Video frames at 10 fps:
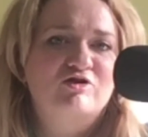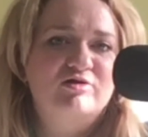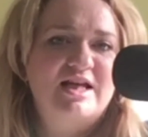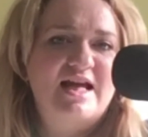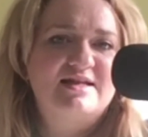
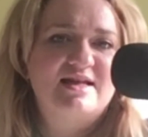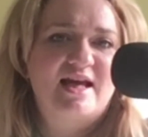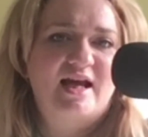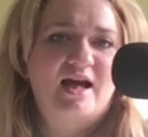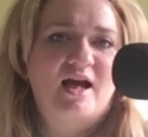
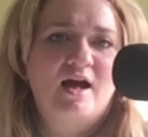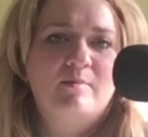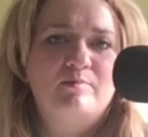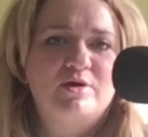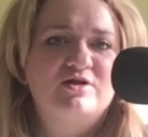creating
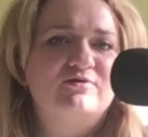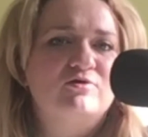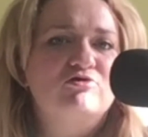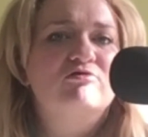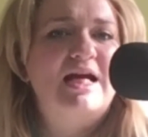
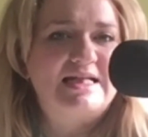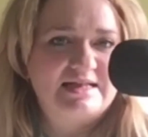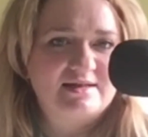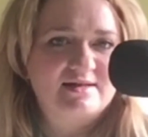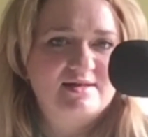beautiful
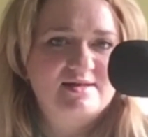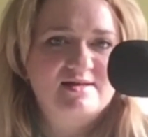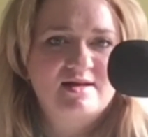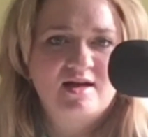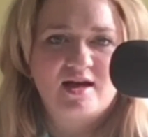
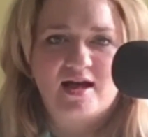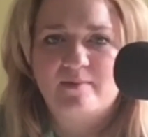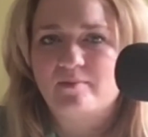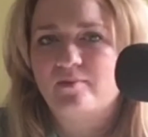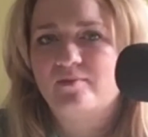gradients,
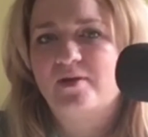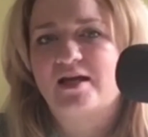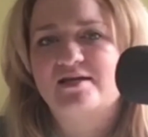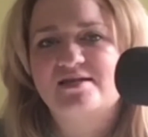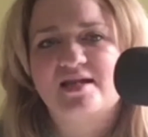
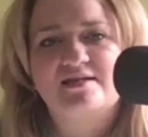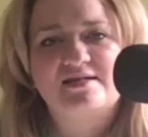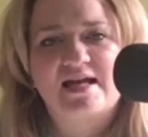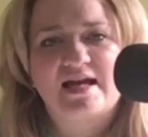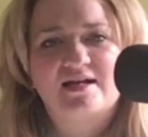like a
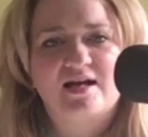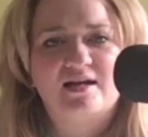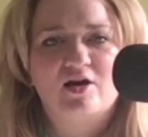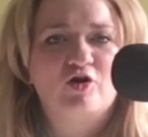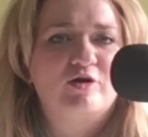sunset
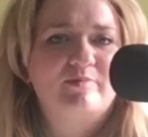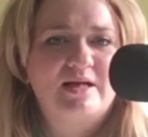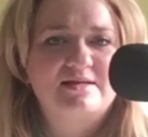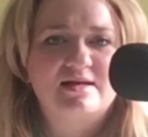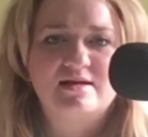colour on a
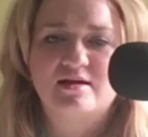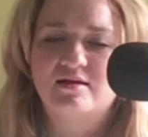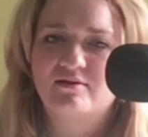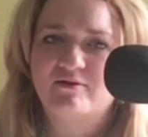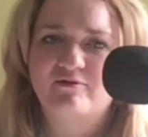button
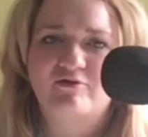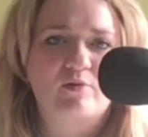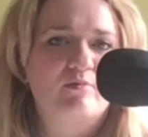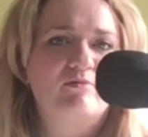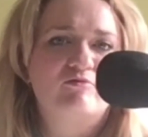
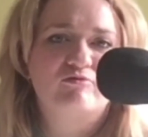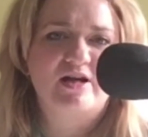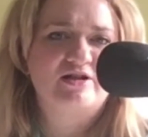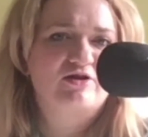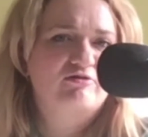from
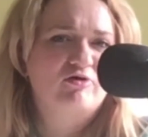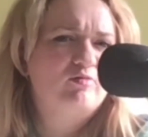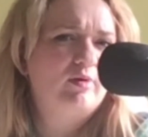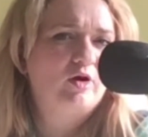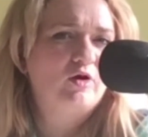red through
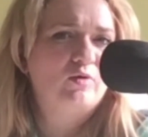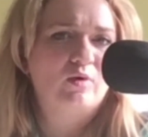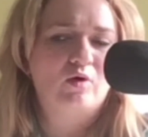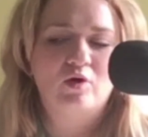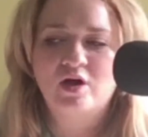blue,
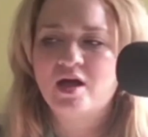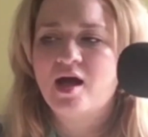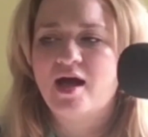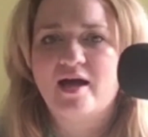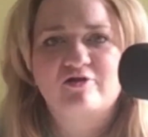or
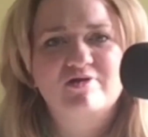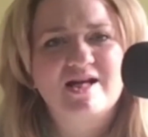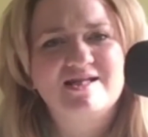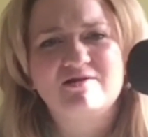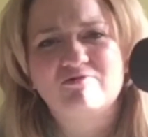
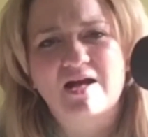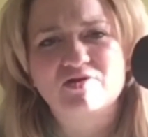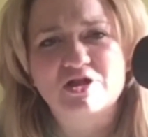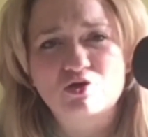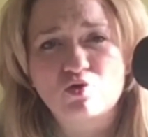creating
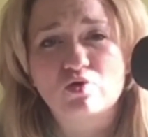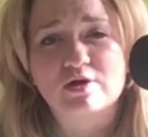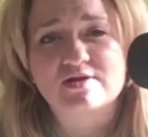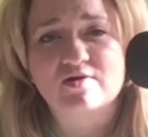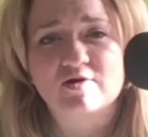rounded
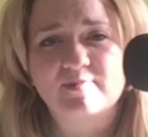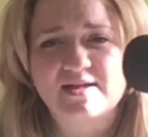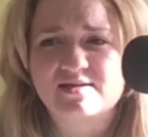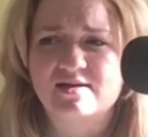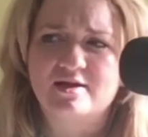corners on a
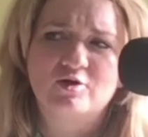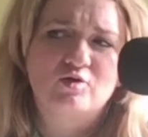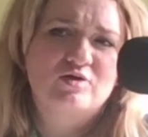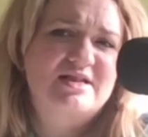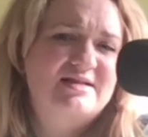button,
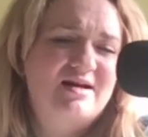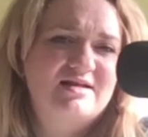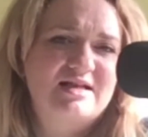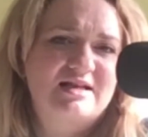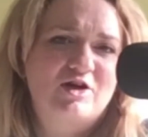or
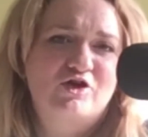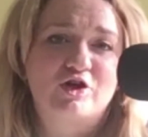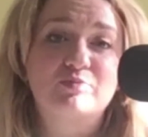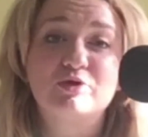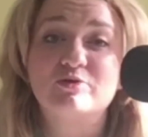deciding that you're
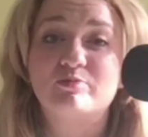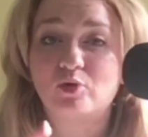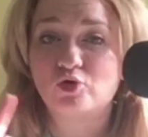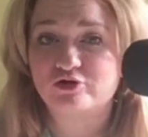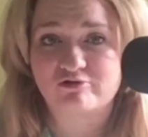going to put a
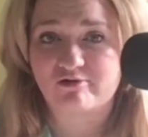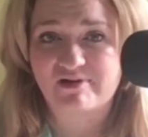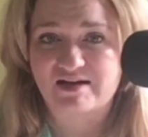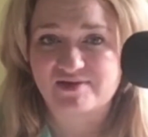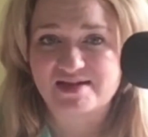border
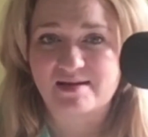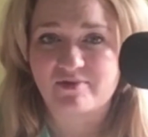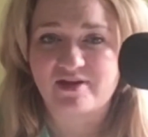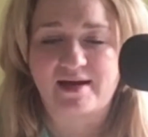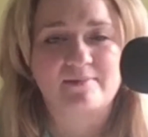around
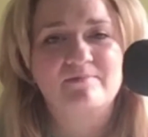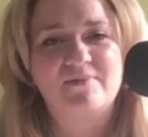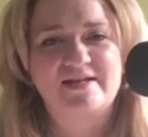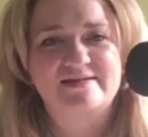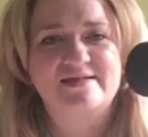something.
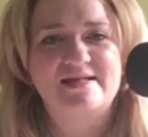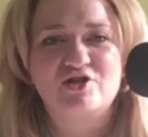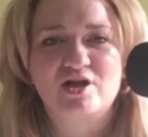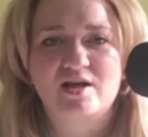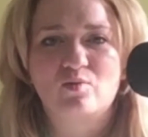That's
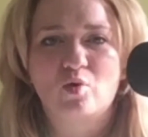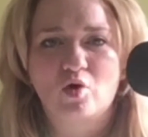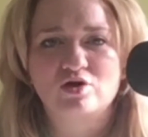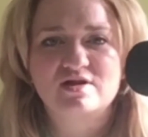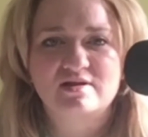essentially
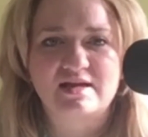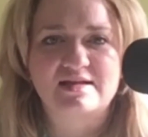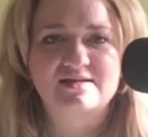what the